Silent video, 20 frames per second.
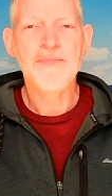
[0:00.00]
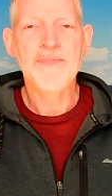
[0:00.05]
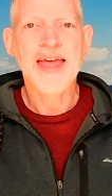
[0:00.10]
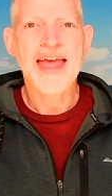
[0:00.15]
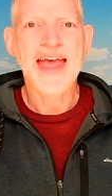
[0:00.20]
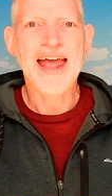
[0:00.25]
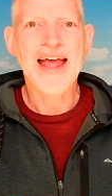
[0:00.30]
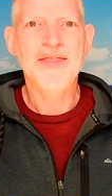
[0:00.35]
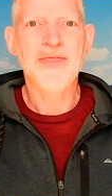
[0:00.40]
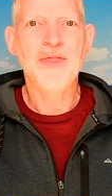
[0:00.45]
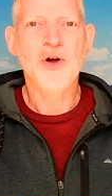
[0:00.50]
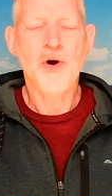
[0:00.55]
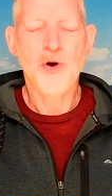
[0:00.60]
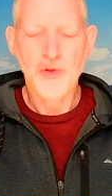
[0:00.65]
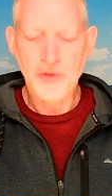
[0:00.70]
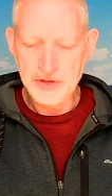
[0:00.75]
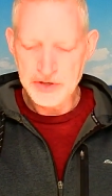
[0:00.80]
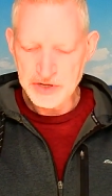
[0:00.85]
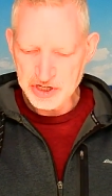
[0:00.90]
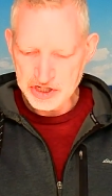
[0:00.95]
and the
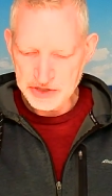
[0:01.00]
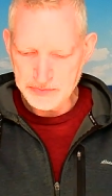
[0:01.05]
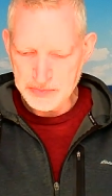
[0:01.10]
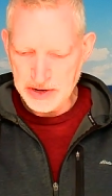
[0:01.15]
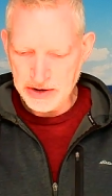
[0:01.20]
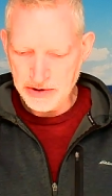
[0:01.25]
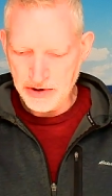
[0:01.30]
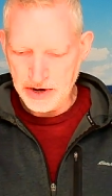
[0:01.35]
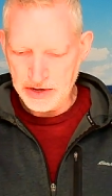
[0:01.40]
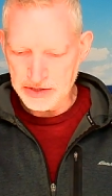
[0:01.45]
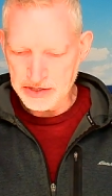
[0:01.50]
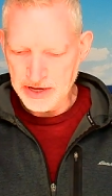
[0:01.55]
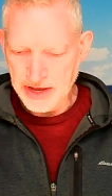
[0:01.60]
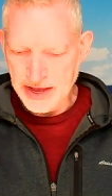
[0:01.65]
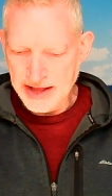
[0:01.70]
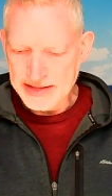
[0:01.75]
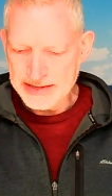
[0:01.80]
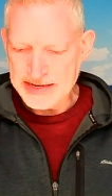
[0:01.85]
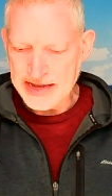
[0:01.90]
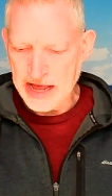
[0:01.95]
Holy Spirit
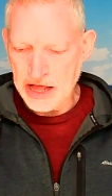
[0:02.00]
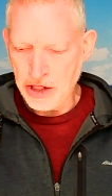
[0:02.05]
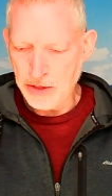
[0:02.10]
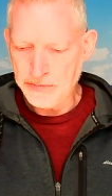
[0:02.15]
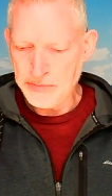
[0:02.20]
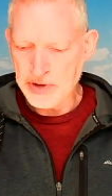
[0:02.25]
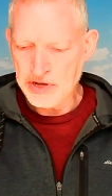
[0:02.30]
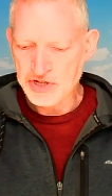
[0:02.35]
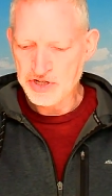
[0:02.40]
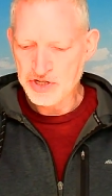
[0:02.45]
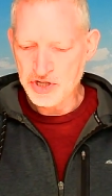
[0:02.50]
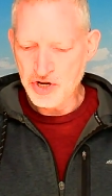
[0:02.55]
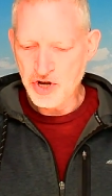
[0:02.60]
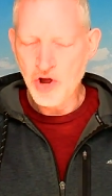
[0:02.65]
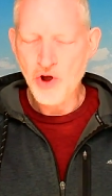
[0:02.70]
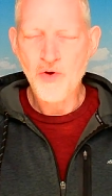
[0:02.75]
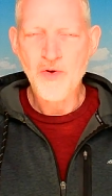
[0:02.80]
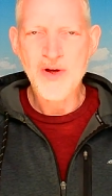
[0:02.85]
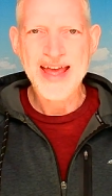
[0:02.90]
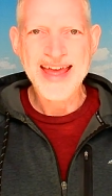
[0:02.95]
to help us
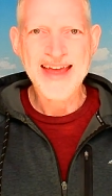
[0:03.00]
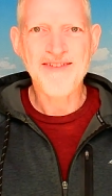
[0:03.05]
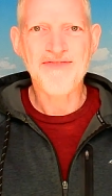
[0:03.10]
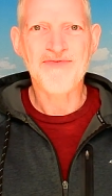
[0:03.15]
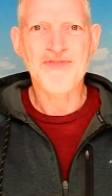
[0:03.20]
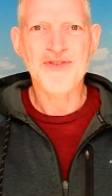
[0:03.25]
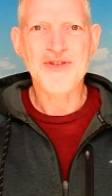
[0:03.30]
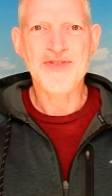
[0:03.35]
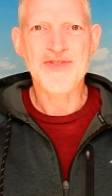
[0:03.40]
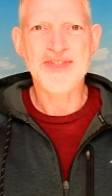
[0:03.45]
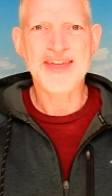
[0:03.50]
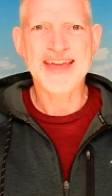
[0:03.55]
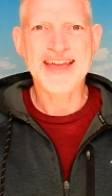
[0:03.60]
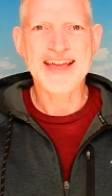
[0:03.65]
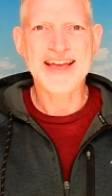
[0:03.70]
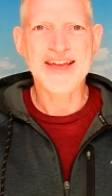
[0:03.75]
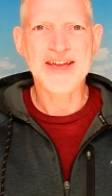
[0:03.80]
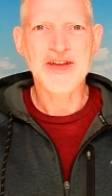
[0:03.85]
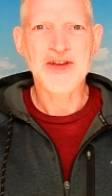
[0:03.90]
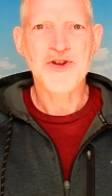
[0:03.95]
know
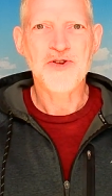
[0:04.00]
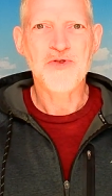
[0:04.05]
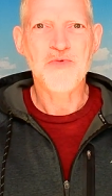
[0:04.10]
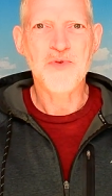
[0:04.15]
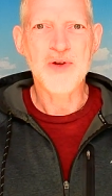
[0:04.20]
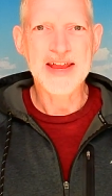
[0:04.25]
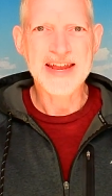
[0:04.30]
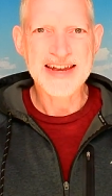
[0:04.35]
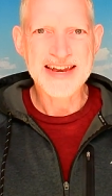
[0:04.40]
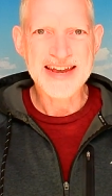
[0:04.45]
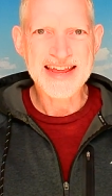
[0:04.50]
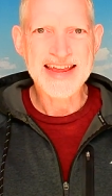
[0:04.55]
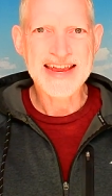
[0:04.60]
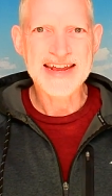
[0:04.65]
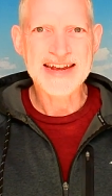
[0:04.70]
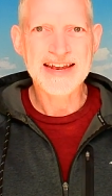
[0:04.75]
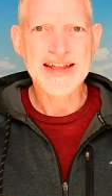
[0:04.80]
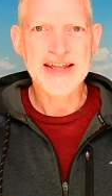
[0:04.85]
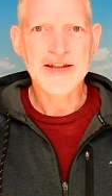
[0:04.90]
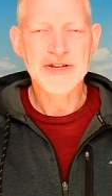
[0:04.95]
everything we
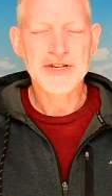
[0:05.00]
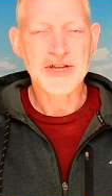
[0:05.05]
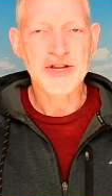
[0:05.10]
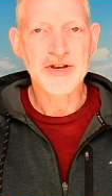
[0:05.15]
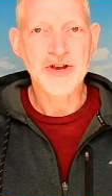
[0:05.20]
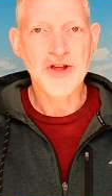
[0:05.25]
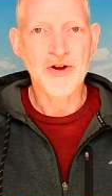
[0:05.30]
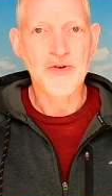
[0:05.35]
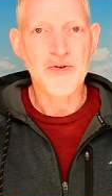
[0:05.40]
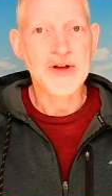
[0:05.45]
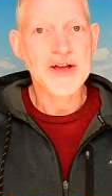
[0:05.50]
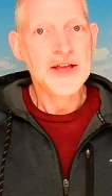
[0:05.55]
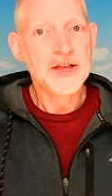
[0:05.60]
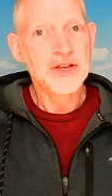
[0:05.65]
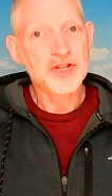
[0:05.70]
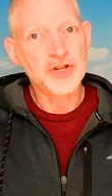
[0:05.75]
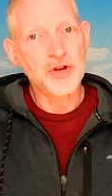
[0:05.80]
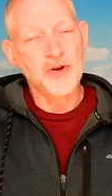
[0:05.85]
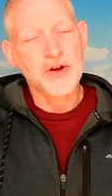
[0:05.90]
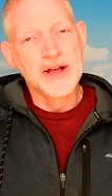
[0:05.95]
need to know.
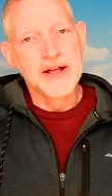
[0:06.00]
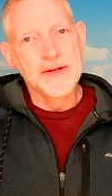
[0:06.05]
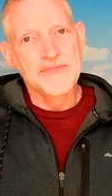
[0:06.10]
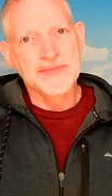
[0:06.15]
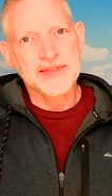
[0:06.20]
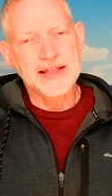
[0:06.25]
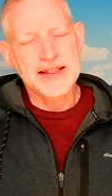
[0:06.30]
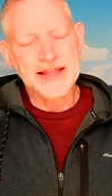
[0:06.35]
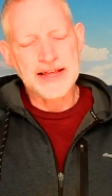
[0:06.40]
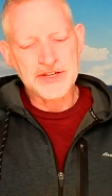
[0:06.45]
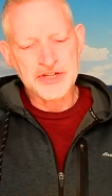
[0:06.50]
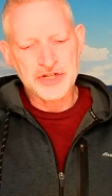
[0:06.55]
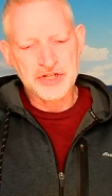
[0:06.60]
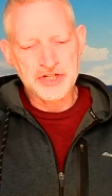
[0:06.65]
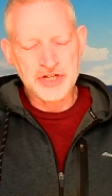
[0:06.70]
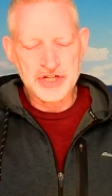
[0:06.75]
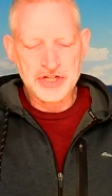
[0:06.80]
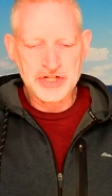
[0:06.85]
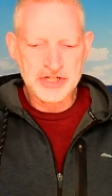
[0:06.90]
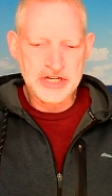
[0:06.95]
So let's
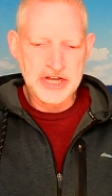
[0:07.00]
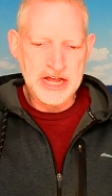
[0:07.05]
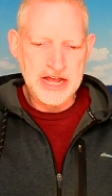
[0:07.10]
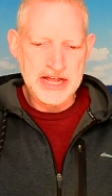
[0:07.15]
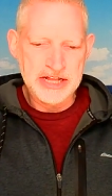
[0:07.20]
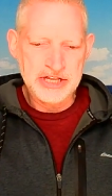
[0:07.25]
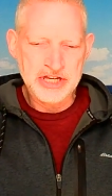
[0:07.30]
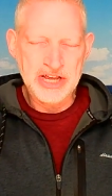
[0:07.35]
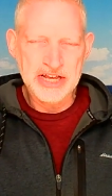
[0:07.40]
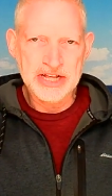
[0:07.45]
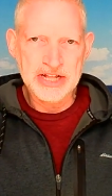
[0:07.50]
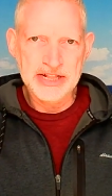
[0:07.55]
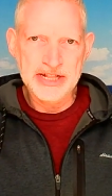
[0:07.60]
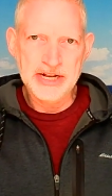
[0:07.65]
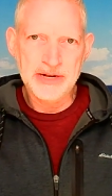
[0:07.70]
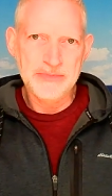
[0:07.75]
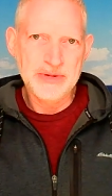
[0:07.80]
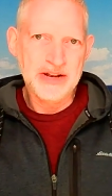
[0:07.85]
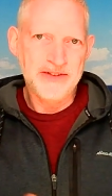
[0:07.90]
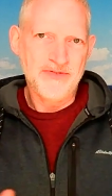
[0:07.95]
just uh, take a
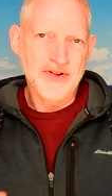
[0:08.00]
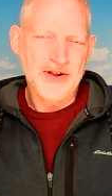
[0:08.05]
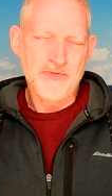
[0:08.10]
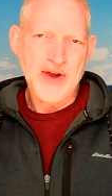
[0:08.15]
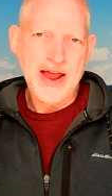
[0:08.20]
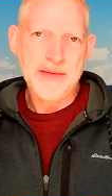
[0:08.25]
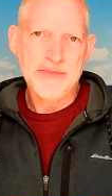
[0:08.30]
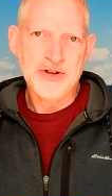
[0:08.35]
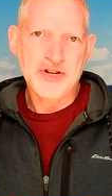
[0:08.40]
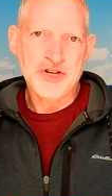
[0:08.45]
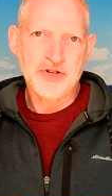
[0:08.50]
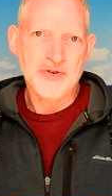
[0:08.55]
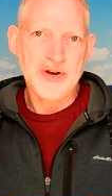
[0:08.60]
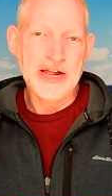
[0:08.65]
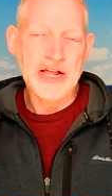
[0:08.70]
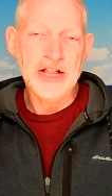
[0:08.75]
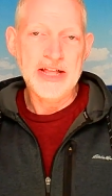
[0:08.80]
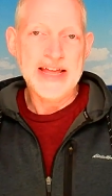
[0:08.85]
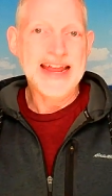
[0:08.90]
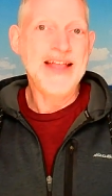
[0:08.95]
little bit of a rabbit
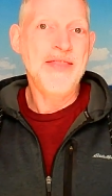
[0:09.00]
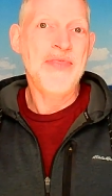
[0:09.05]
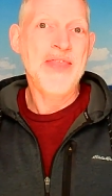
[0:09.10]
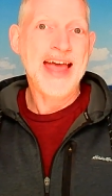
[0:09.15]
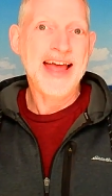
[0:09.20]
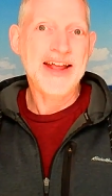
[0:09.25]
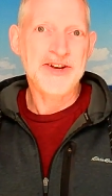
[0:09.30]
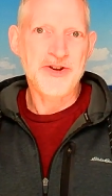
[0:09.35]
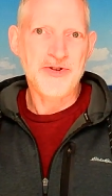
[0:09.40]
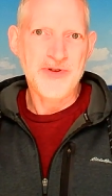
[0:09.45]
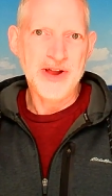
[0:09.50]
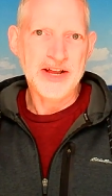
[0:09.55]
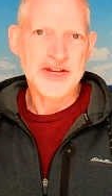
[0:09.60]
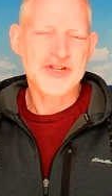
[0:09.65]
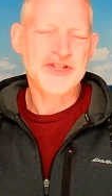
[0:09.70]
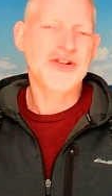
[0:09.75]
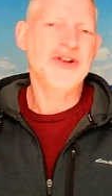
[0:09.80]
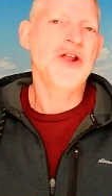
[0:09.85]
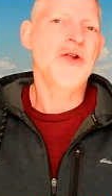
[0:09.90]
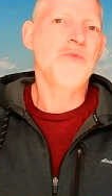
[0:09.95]
trail in that
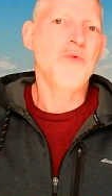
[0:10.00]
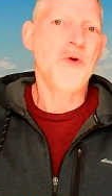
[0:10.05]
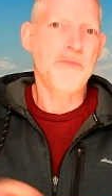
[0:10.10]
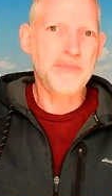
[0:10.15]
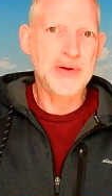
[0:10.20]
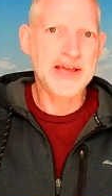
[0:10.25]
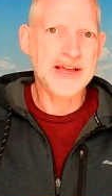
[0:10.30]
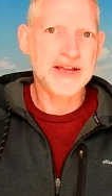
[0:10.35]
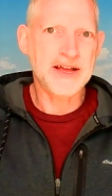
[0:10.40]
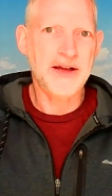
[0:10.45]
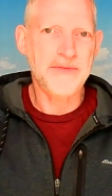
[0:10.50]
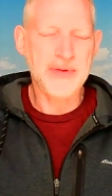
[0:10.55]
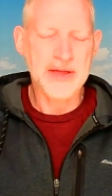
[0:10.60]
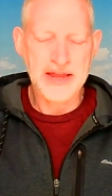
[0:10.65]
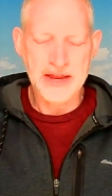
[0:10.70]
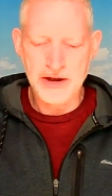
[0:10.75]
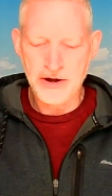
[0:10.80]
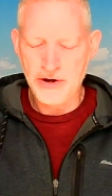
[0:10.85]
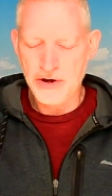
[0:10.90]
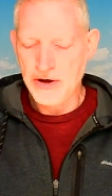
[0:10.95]
direction and we'll pick up
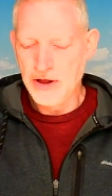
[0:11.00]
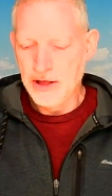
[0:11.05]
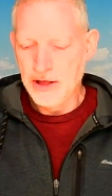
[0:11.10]
here,